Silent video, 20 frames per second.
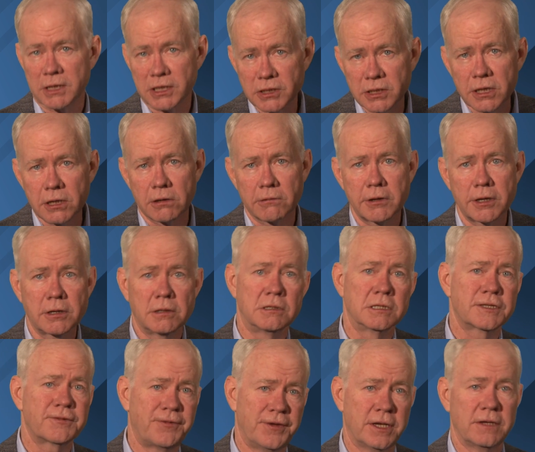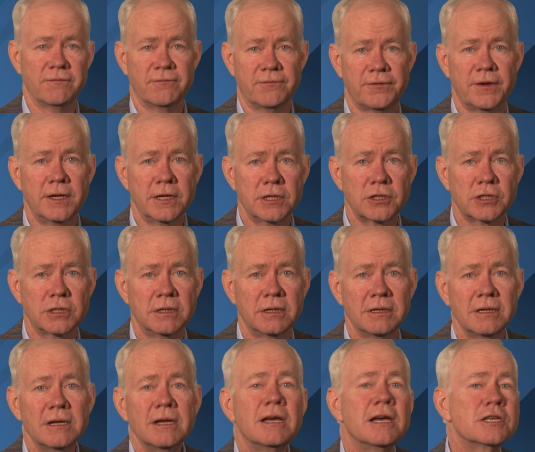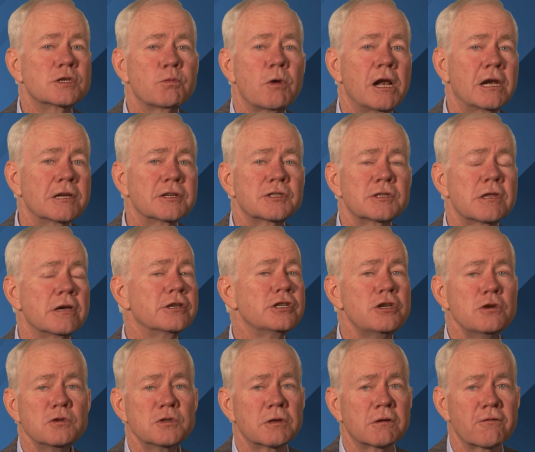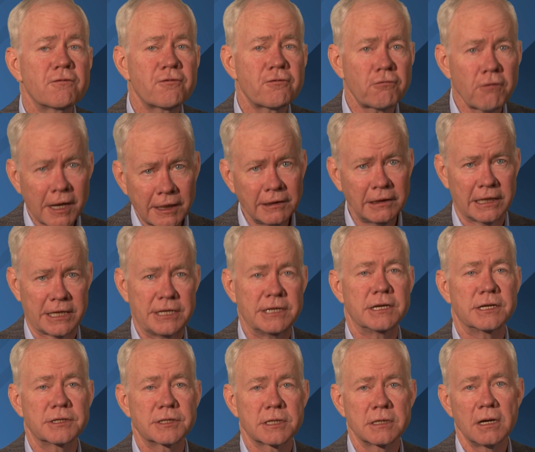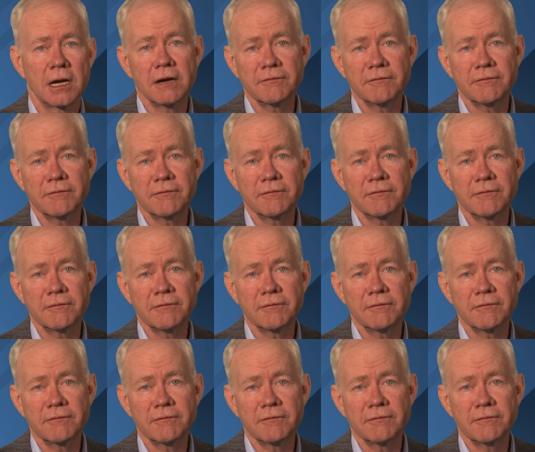materials, fit and finish, as well as the user-friendliness